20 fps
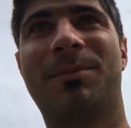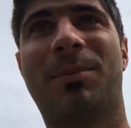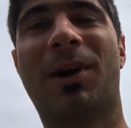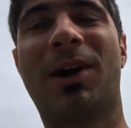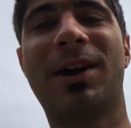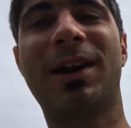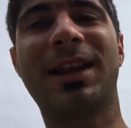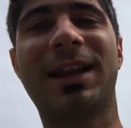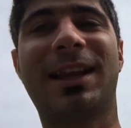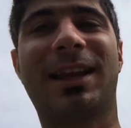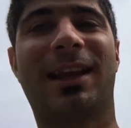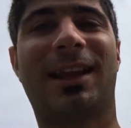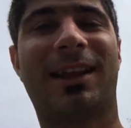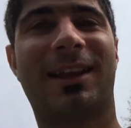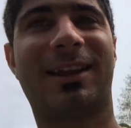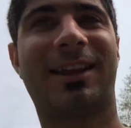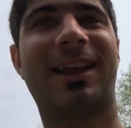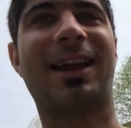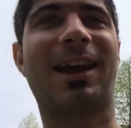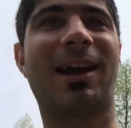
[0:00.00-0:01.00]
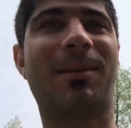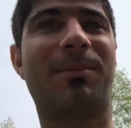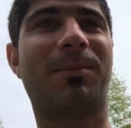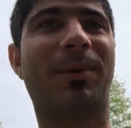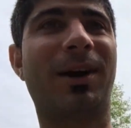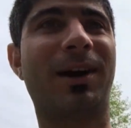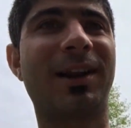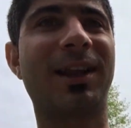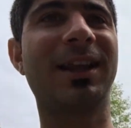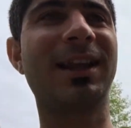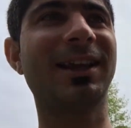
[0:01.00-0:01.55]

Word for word: Barney, yeah, Barney.